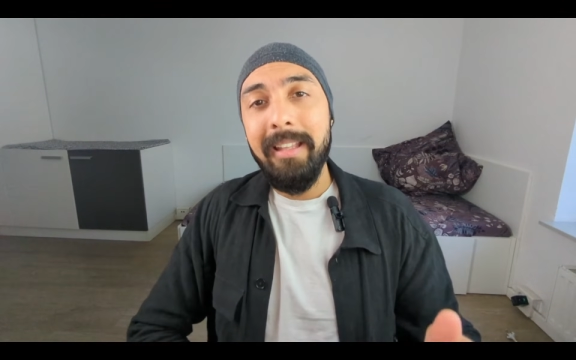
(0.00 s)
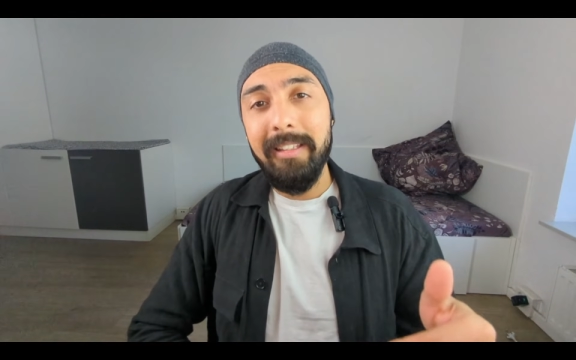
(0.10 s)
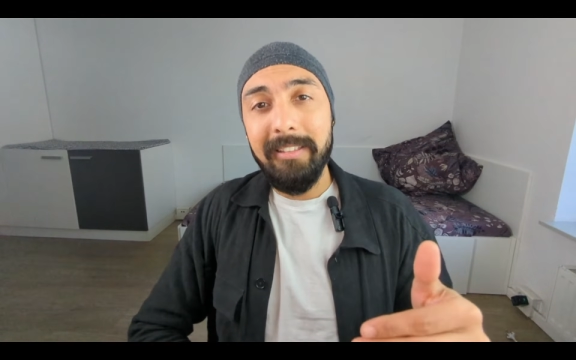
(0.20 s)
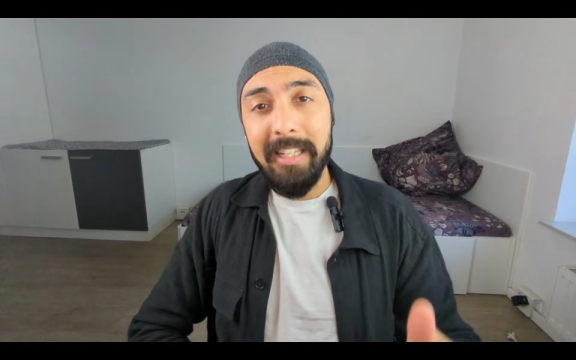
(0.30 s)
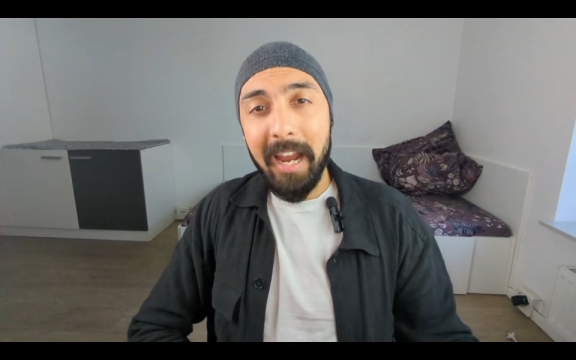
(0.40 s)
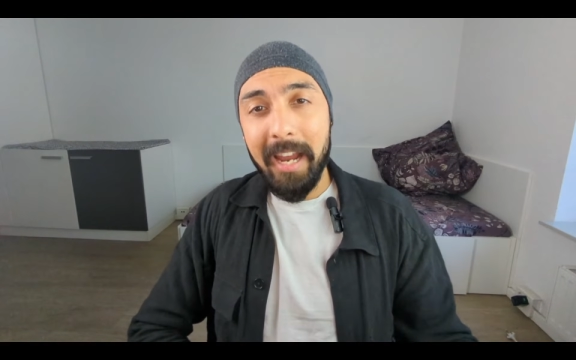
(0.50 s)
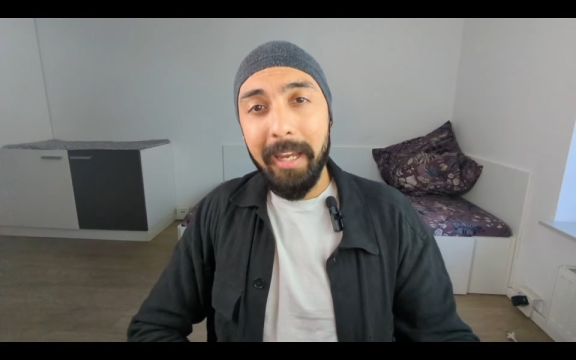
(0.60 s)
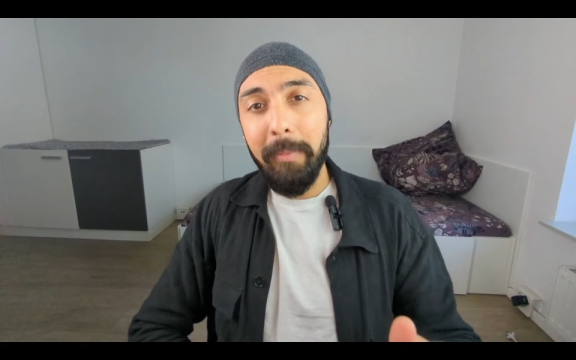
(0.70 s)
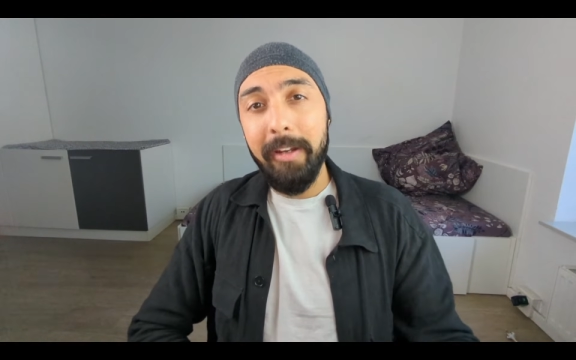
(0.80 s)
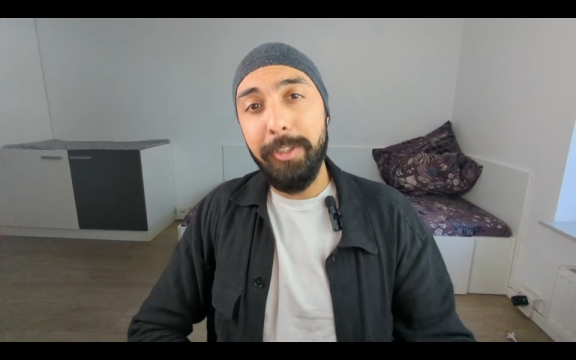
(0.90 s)
the
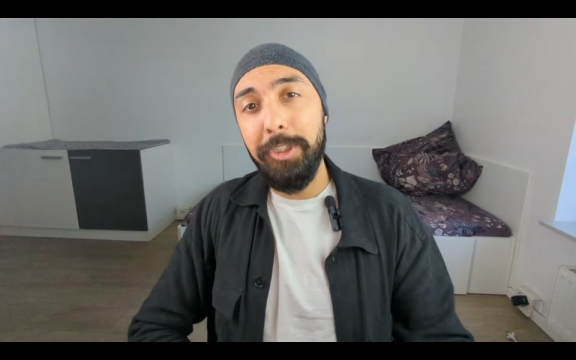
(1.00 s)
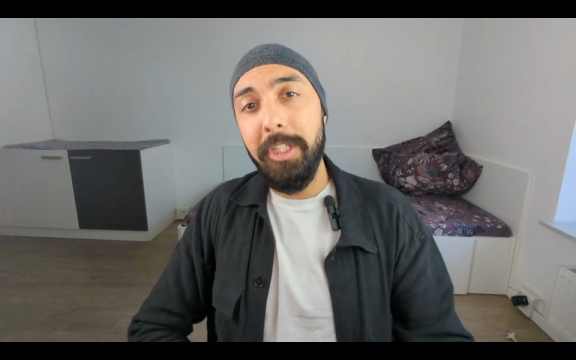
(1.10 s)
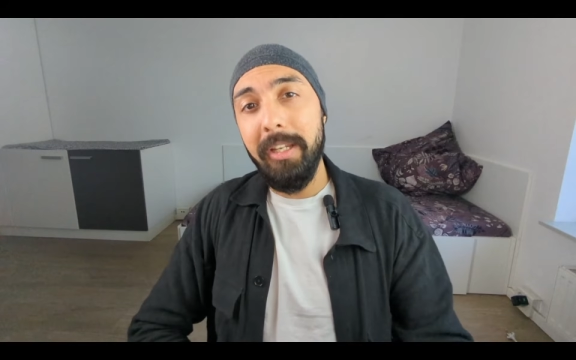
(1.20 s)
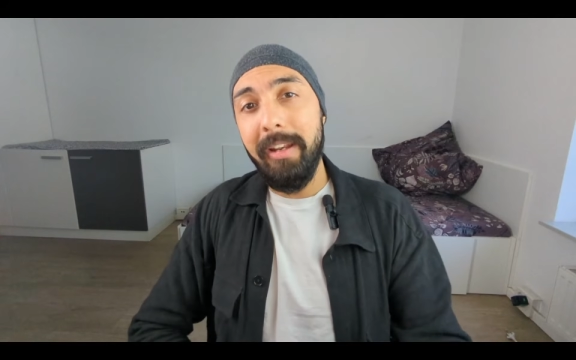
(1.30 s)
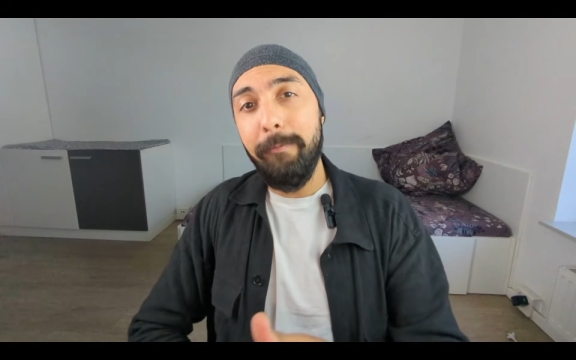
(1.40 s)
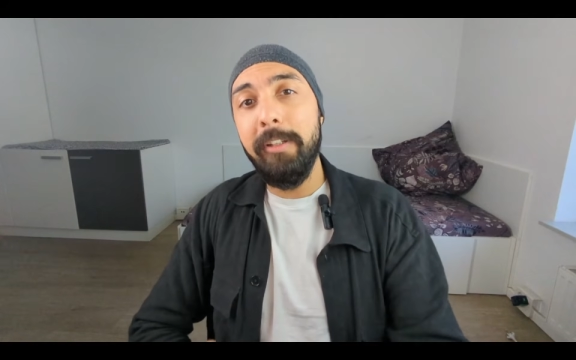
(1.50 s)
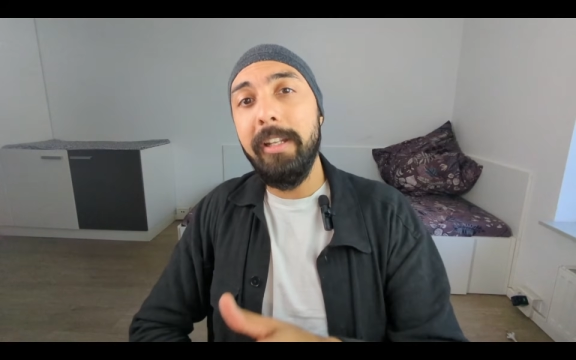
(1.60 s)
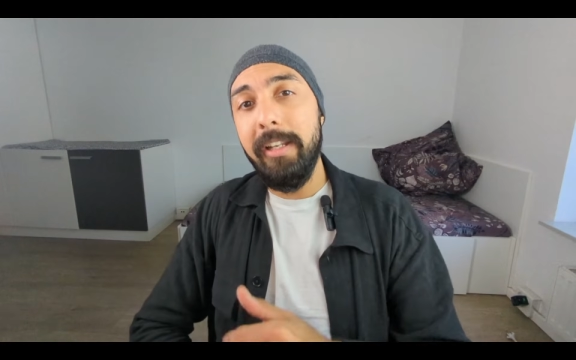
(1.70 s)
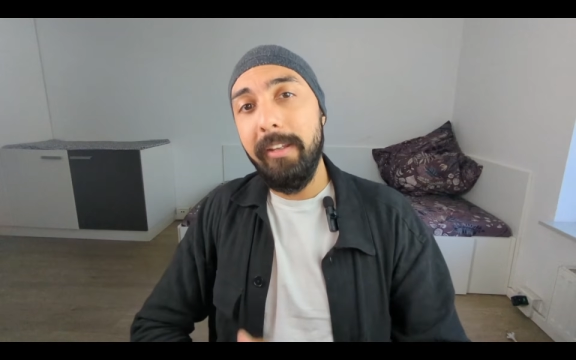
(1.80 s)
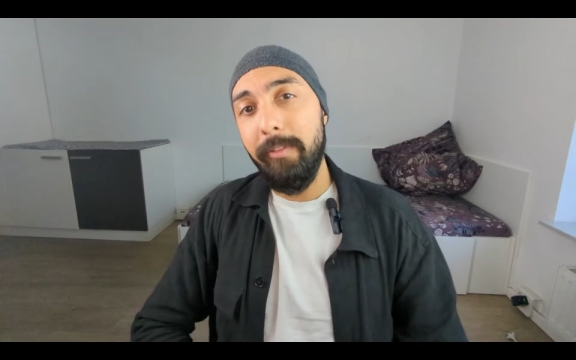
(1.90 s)
time, energy, and effort
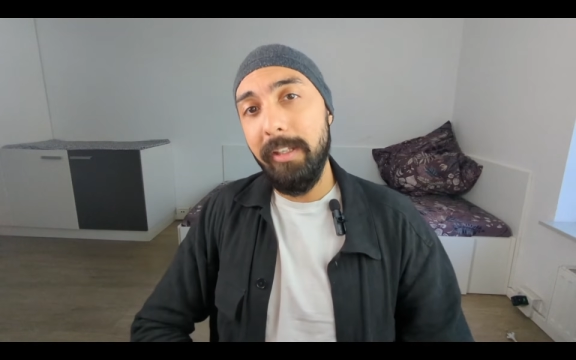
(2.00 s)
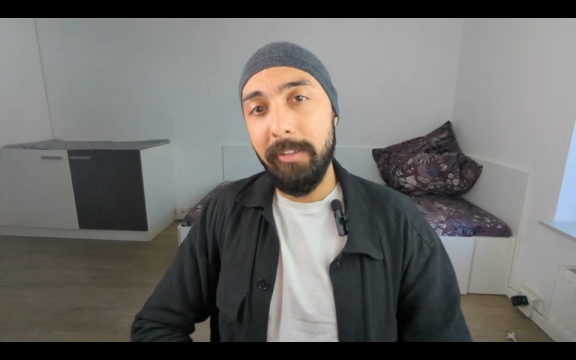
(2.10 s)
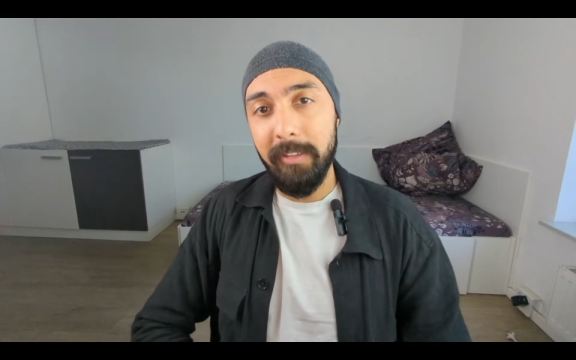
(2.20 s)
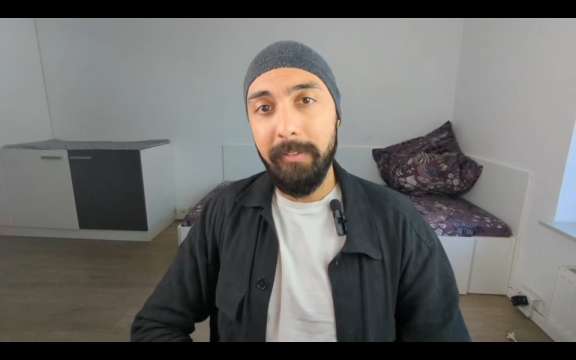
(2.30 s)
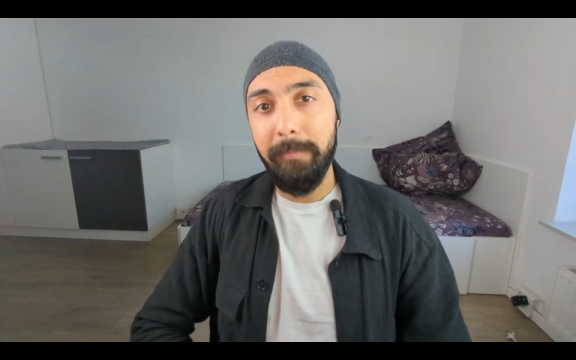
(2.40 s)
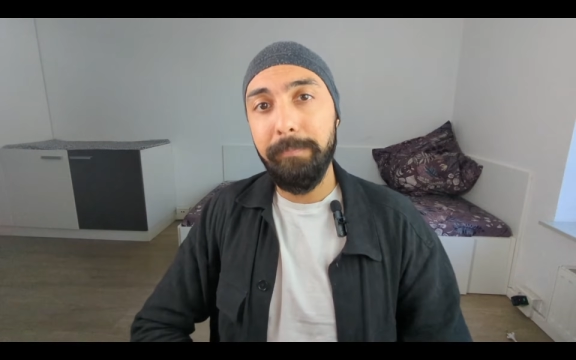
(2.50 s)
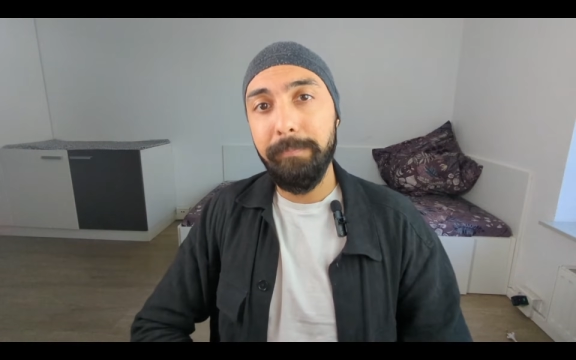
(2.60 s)
that he wasted.